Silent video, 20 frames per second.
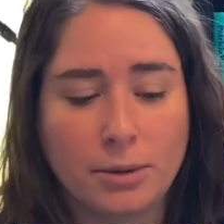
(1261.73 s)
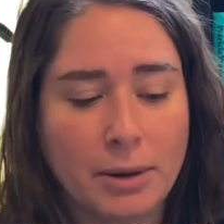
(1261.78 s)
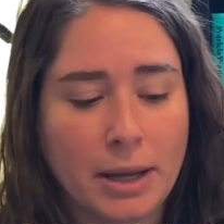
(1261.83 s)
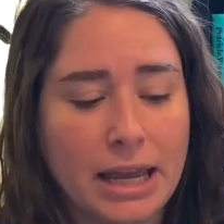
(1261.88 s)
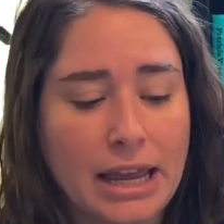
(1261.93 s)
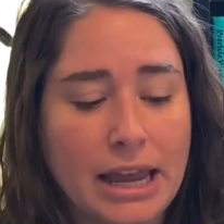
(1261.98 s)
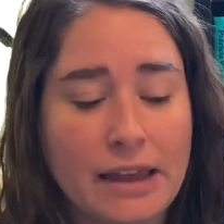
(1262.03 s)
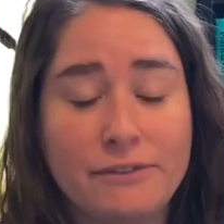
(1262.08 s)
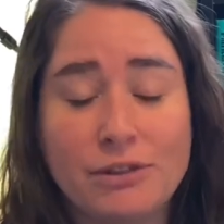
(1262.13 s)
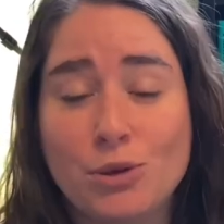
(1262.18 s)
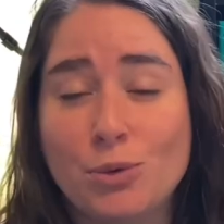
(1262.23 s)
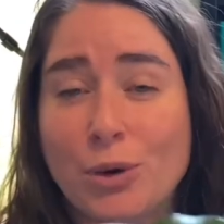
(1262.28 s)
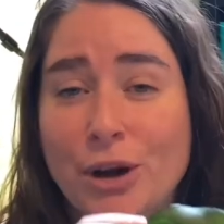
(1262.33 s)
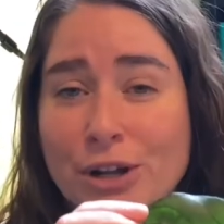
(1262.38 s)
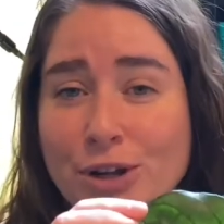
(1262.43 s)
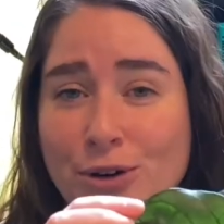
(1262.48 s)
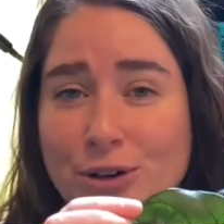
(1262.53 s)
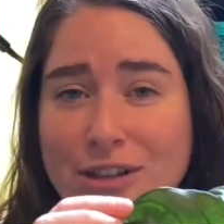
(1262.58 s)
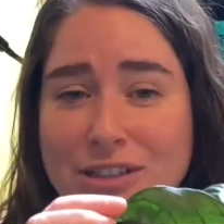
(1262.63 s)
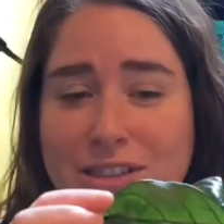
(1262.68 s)
bit, if you want
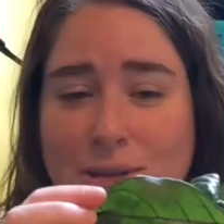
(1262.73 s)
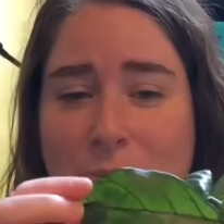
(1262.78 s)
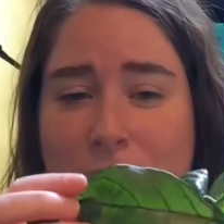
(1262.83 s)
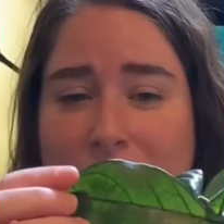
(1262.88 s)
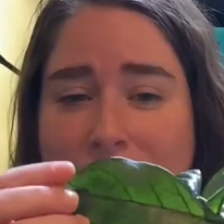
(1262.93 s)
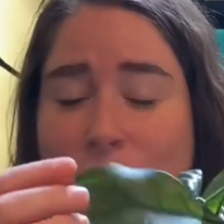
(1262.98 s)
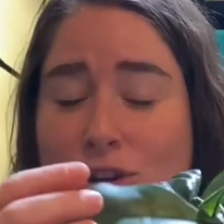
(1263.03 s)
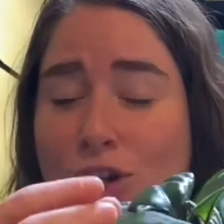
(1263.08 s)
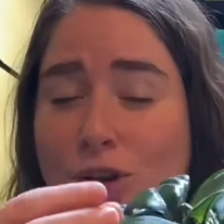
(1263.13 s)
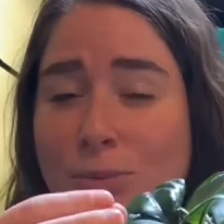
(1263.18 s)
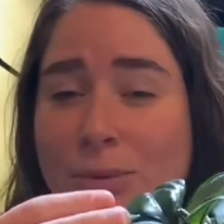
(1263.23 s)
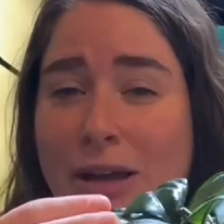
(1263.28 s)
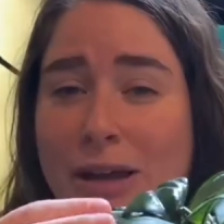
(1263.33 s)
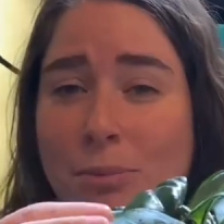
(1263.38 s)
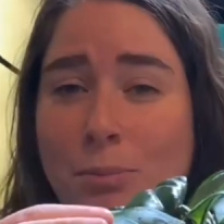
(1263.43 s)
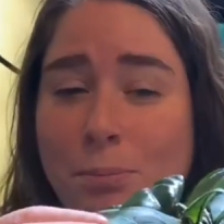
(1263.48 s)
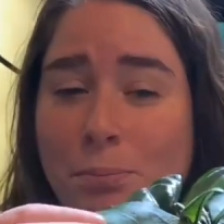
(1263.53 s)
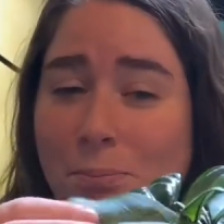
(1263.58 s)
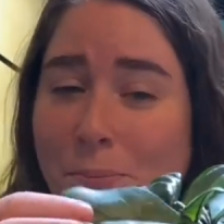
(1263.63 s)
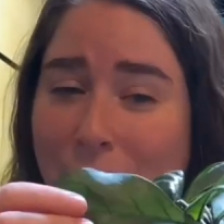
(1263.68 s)
yours to be a little
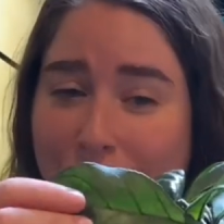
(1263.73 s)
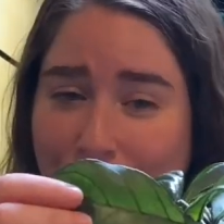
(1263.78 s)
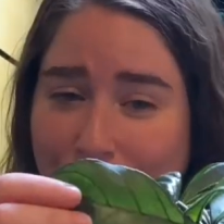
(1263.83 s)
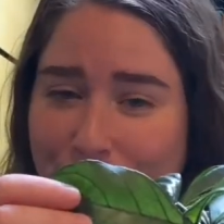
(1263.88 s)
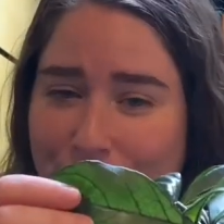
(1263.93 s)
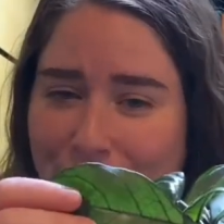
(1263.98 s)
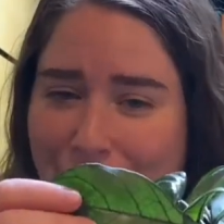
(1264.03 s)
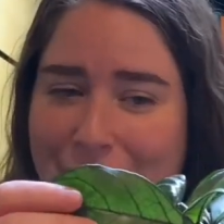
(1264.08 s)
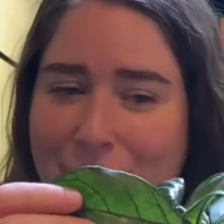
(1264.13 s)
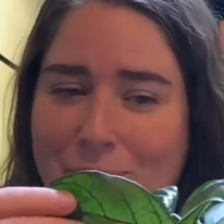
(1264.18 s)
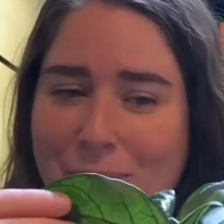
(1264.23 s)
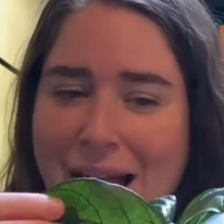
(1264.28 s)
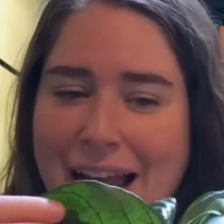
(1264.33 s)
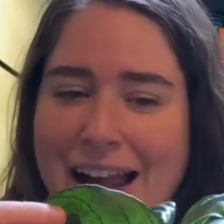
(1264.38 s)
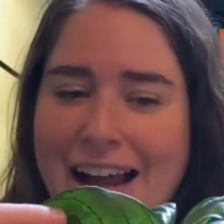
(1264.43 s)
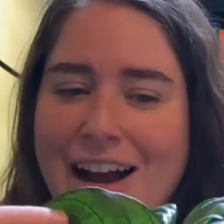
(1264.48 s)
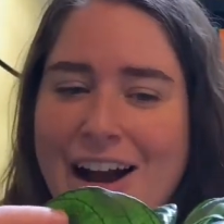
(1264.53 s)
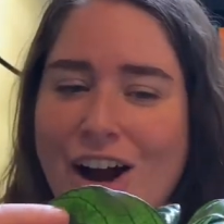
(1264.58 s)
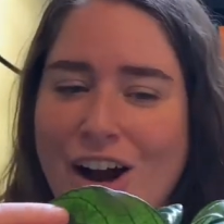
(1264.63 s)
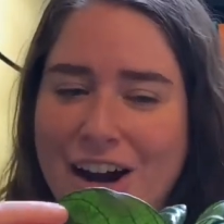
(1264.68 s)
bit bigger like
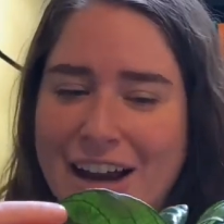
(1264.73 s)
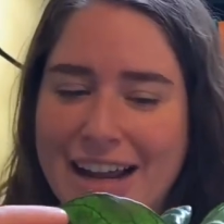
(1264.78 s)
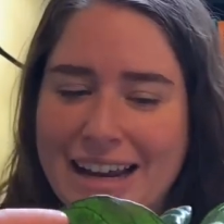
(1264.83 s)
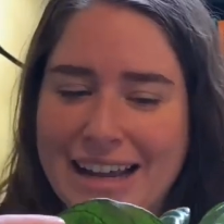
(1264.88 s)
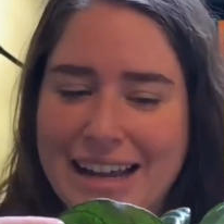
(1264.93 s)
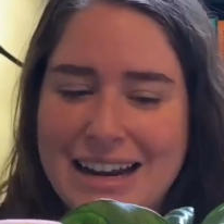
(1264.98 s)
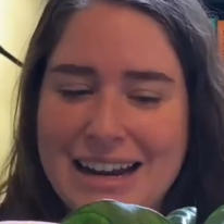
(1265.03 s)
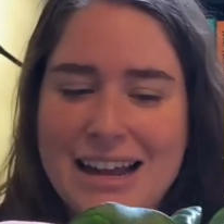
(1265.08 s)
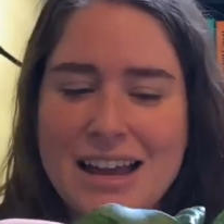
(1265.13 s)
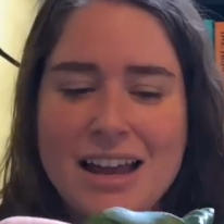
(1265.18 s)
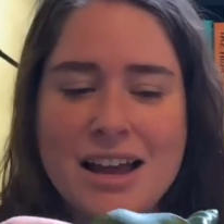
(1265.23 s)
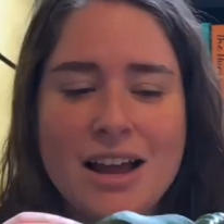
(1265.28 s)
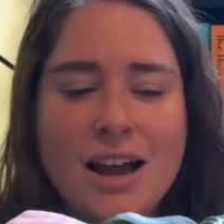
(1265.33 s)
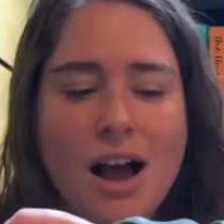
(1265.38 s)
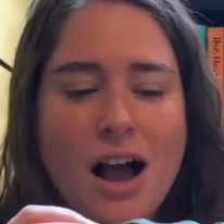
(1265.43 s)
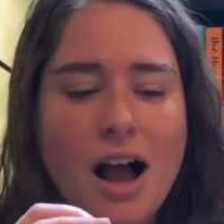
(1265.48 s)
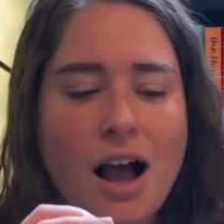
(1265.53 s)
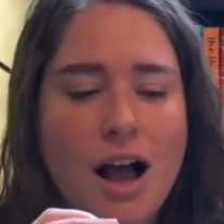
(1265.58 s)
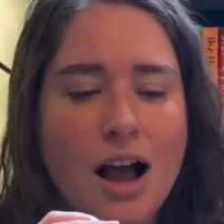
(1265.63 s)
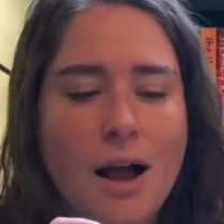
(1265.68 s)
mine are getting.
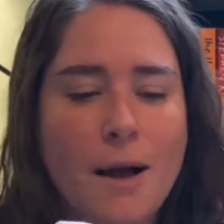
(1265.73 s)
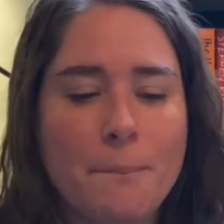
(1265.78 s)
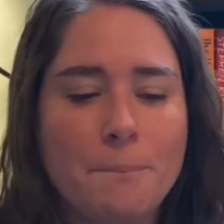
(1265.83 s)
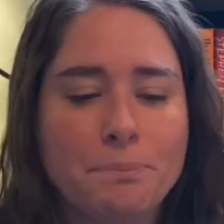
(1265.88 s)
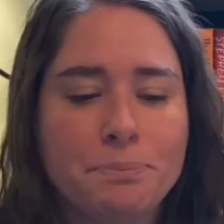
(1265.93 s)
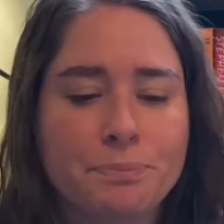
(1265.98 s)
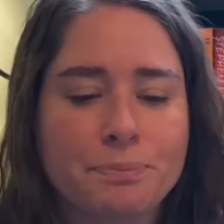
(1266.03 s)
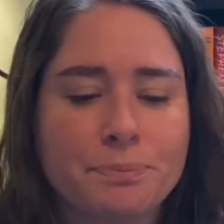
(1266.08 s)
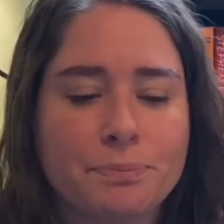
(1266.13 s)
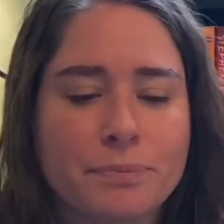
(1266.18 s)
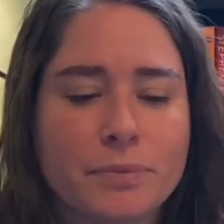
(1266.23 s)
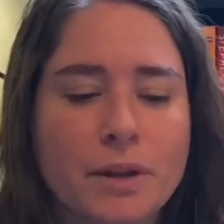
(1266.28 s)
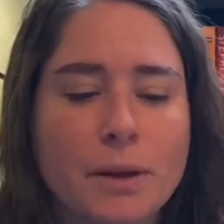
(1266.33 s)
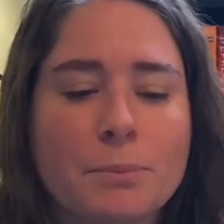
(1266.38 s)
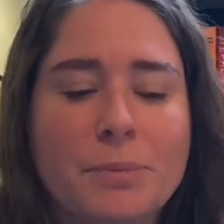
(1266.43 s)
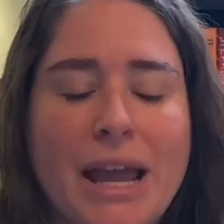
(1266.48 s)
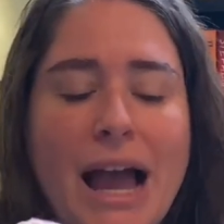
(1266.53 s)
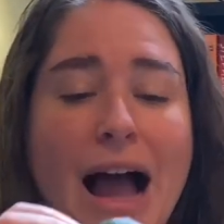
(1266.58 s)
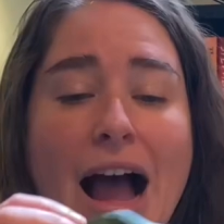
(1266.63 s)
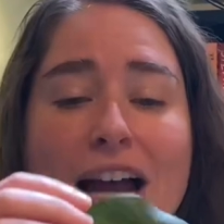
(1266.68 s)

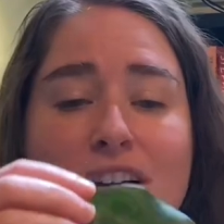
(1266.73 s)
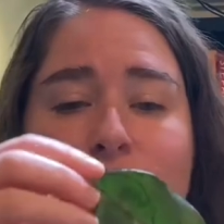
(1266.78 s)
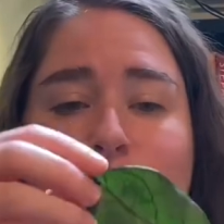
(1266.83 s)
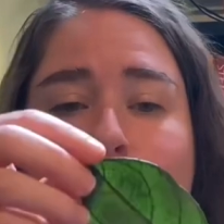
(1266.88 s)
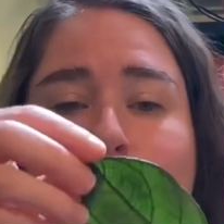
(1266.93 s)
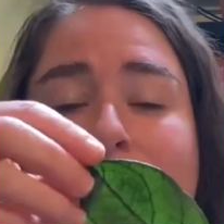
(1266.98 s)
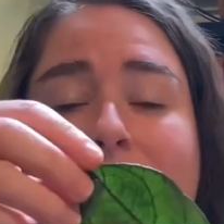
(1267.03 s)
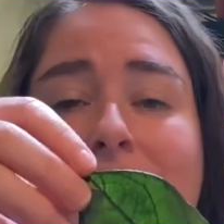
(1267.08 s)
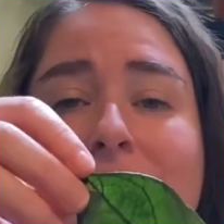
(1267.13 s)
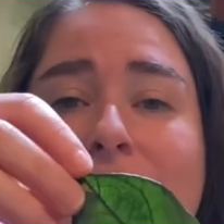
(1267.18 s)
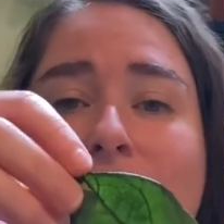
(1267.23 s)
But yeah, I just really